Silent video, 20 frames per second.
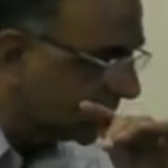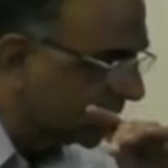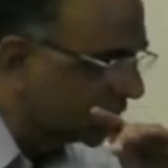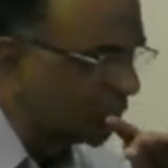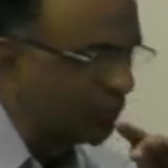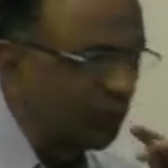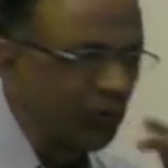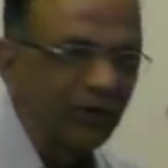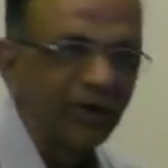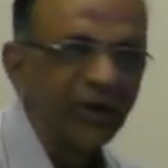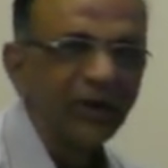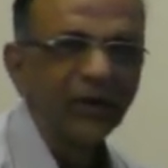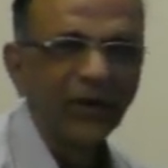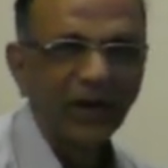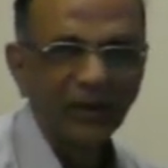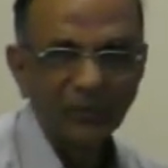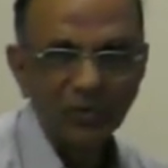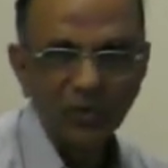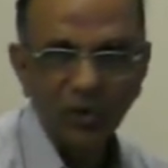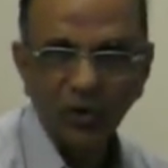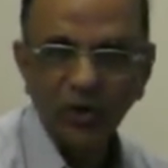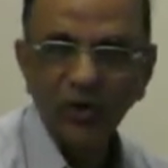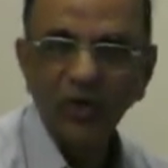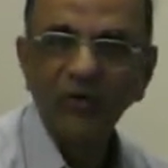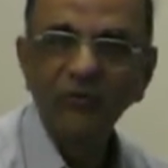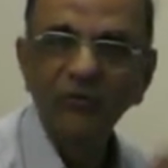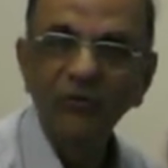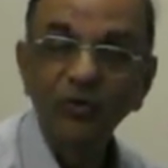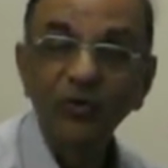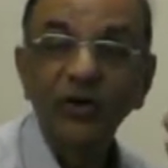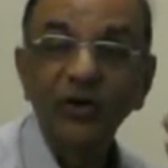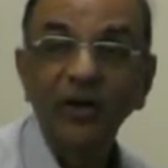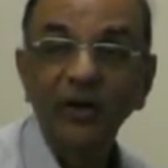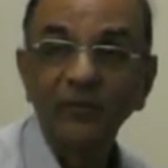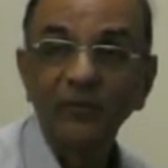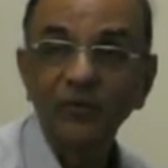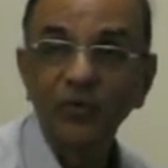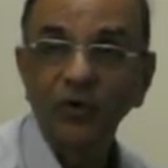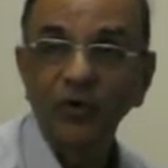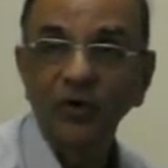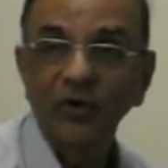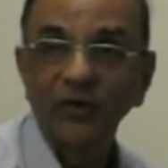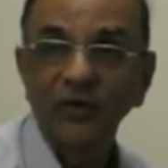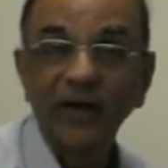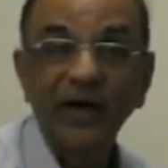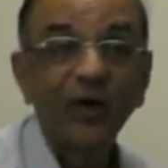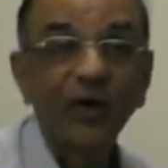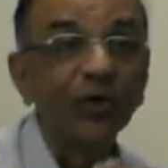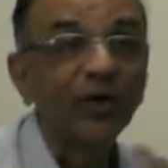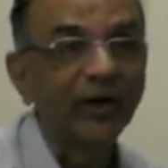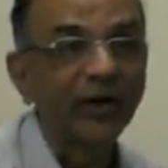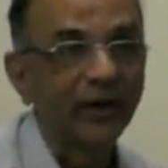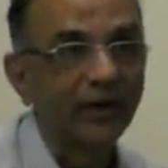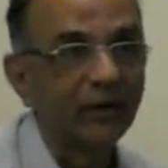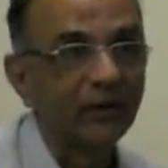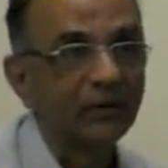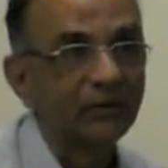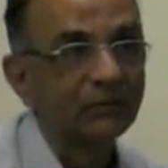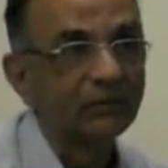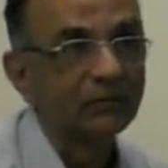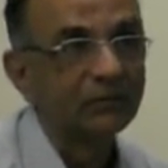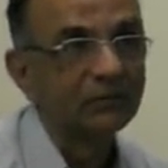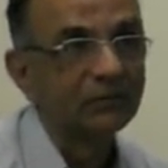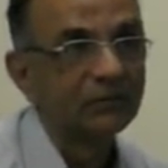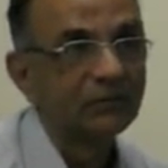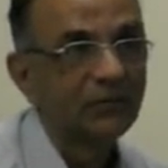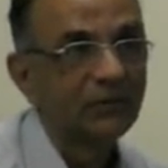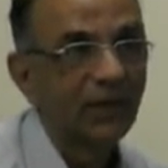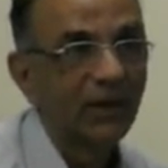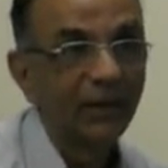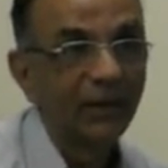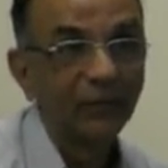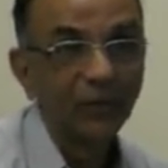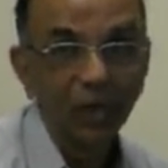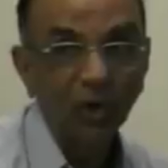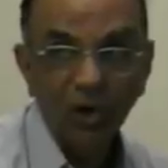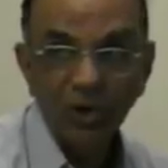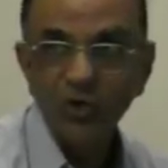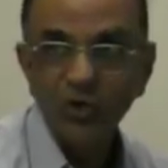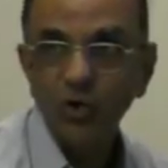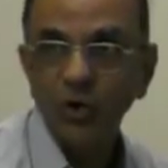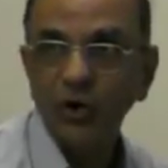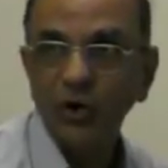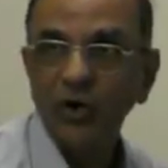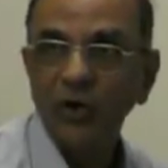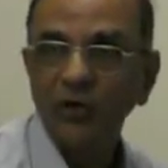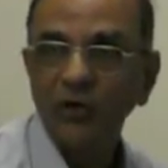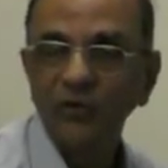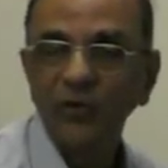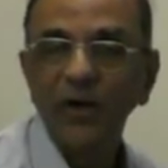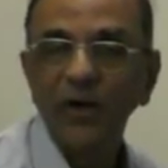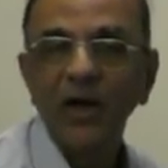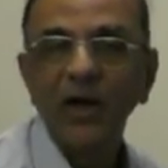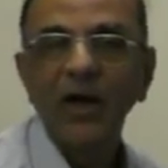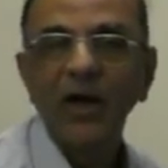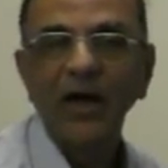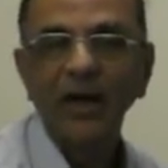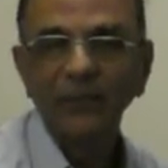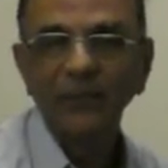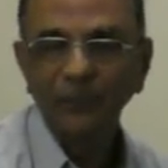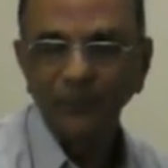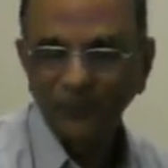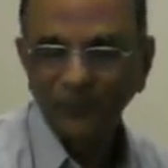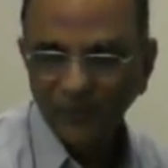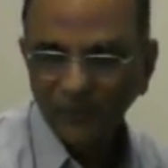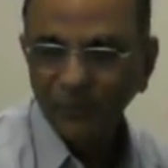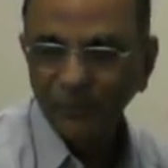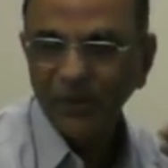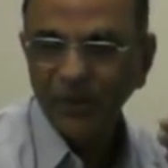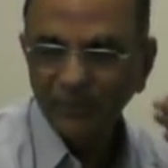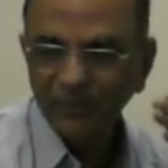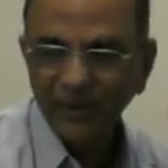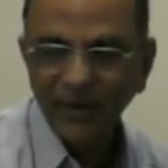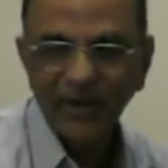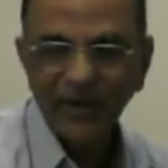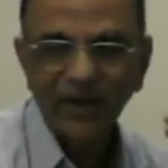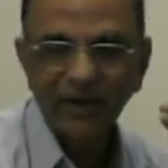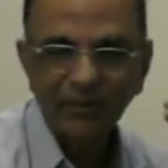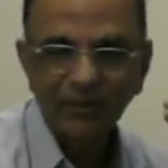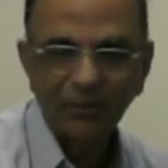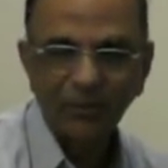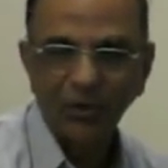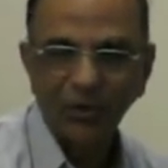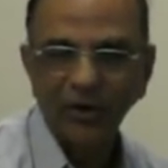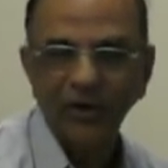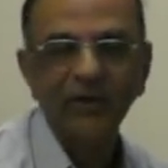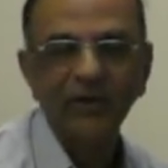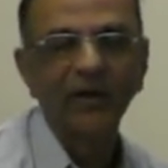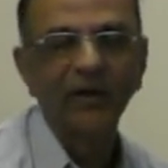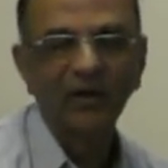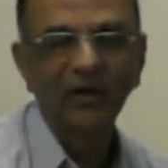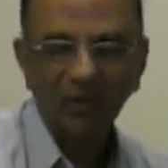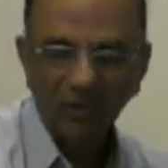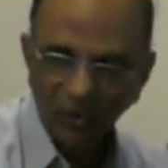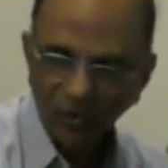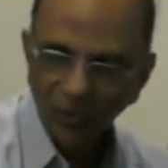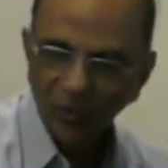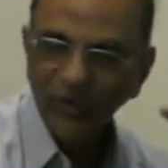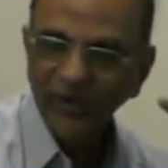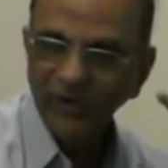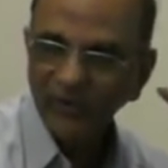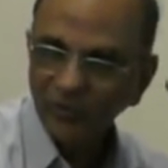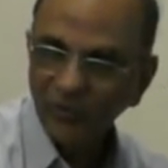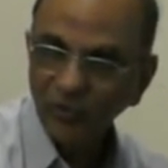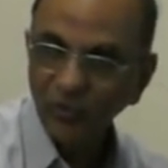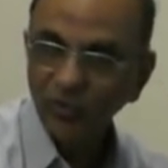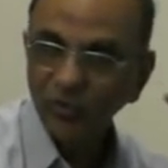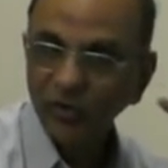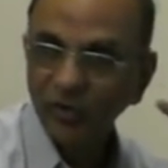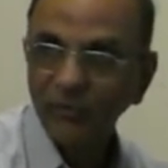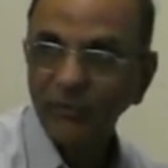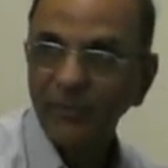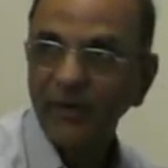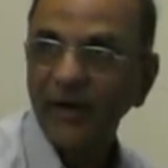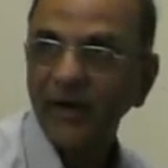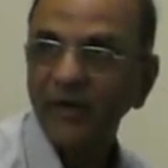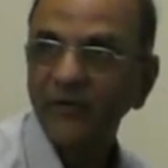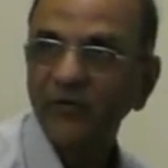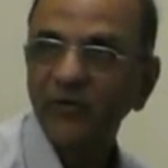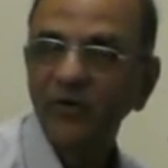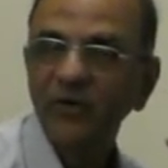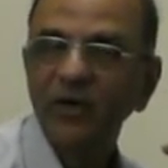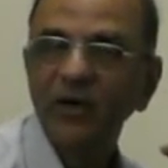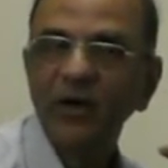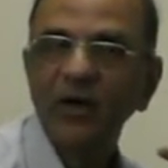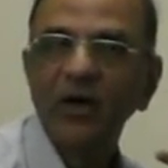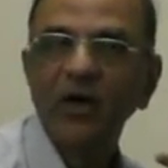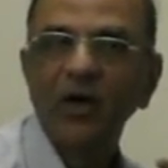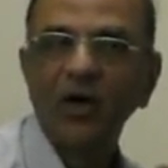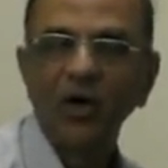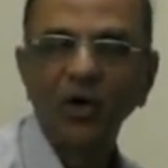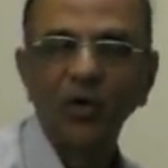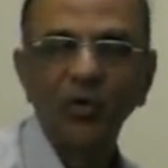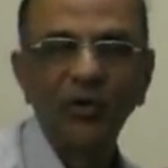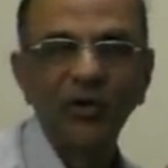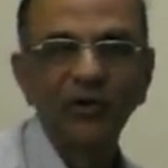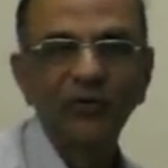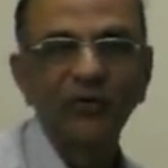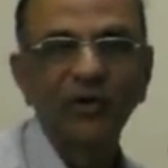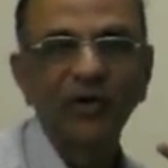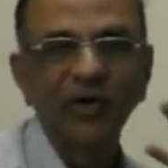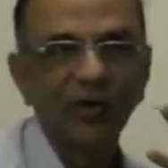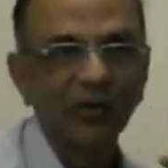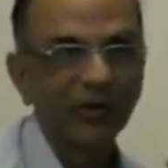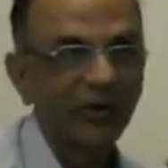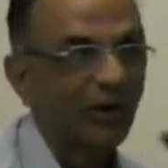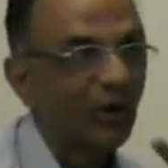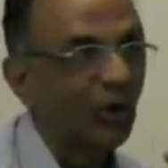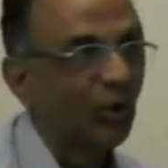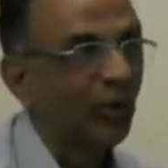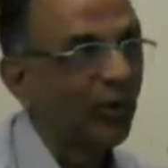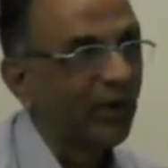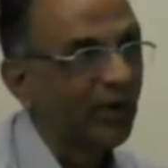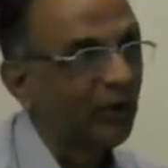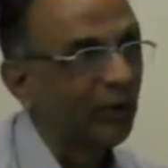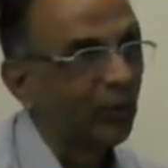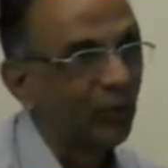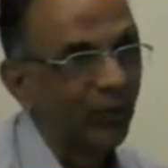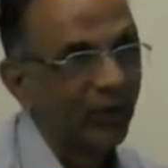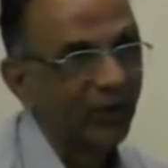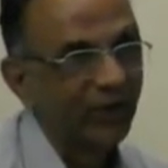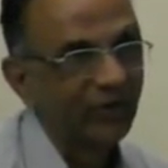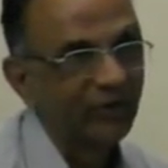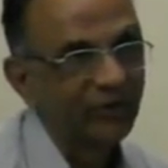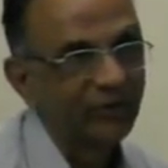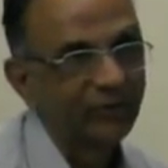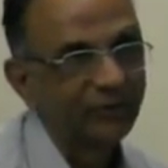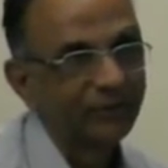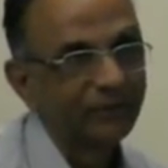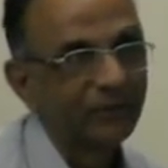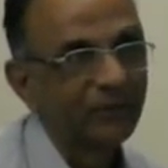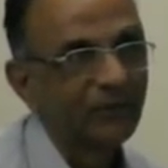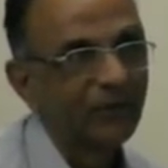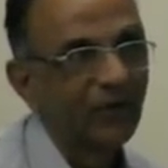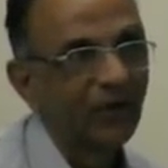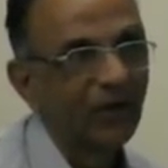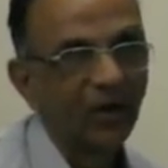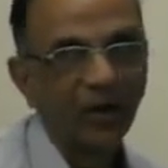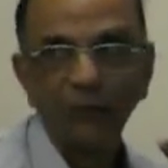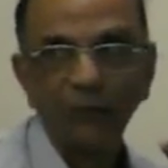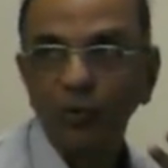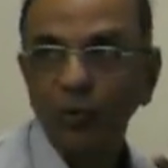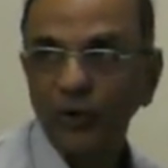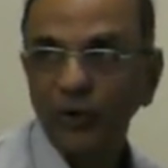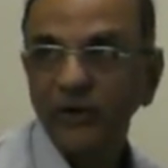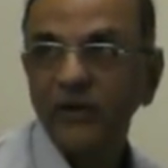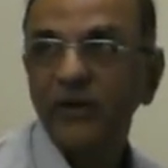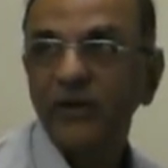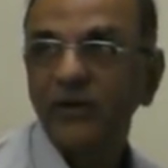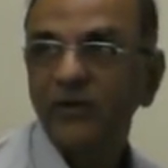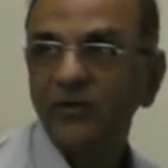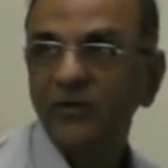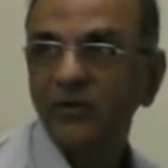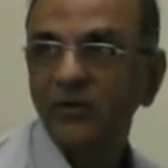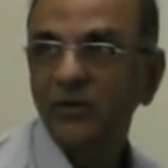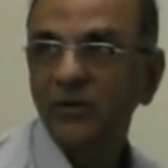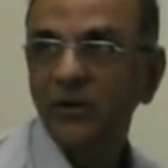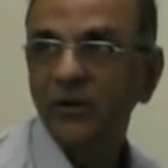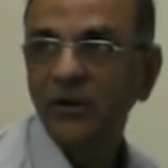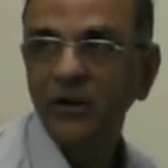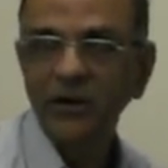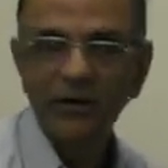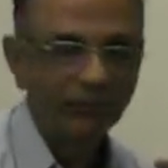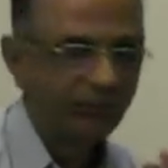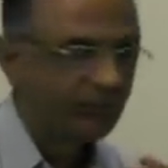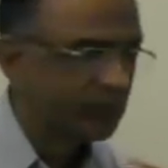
So you think I'm showing off, you think I'm showing off. I don't care. I'm not showing off. I'm simply making a point that always use your brains, always find out innovative ways of doing things. Yeah.